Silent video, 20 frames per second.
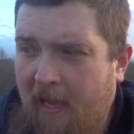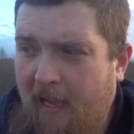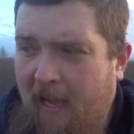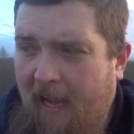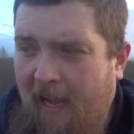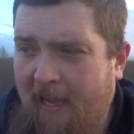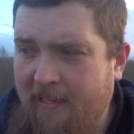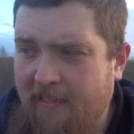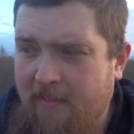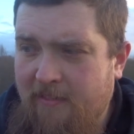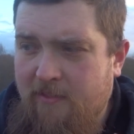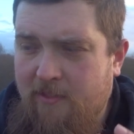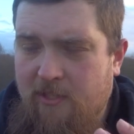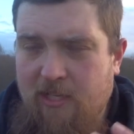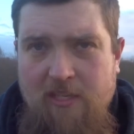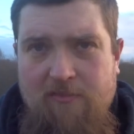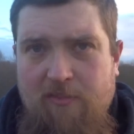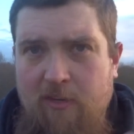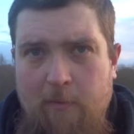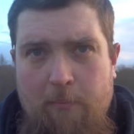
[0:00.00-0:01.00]
and
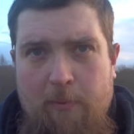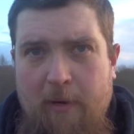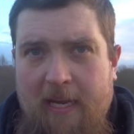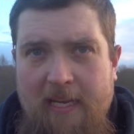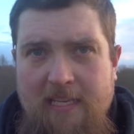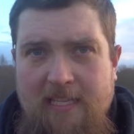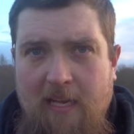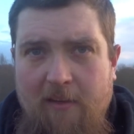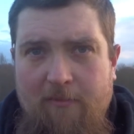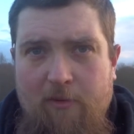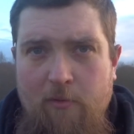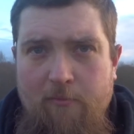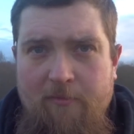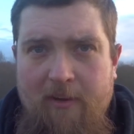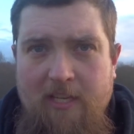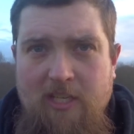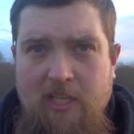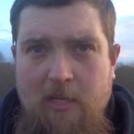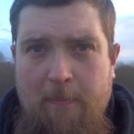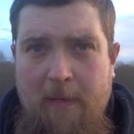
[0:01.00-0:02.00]
just for it to bring itself home
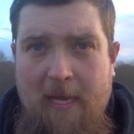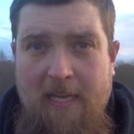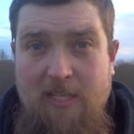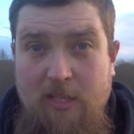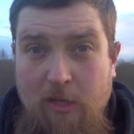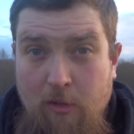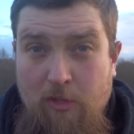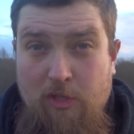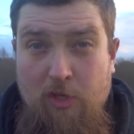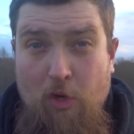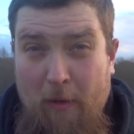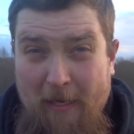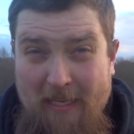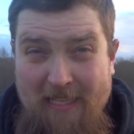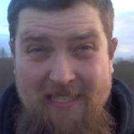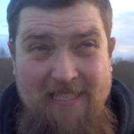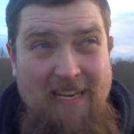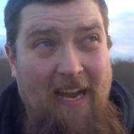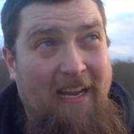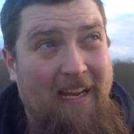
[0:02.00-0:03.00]
via GPS and you saw
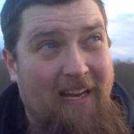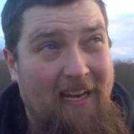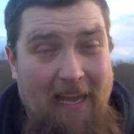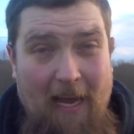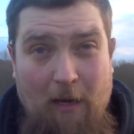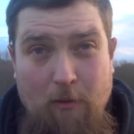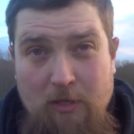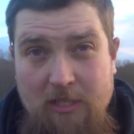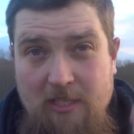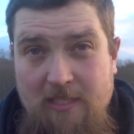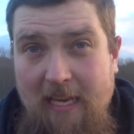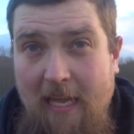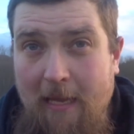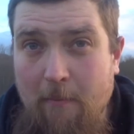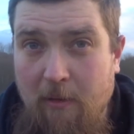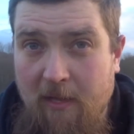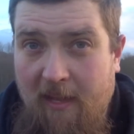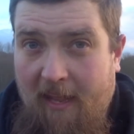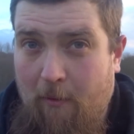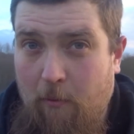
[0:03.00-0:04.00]
exactly how
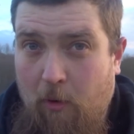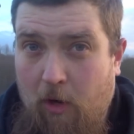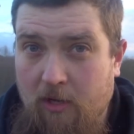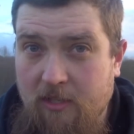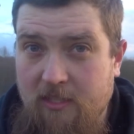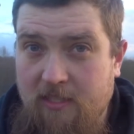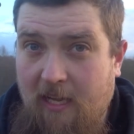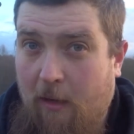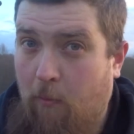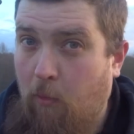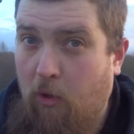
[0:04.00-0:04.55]
stable that was that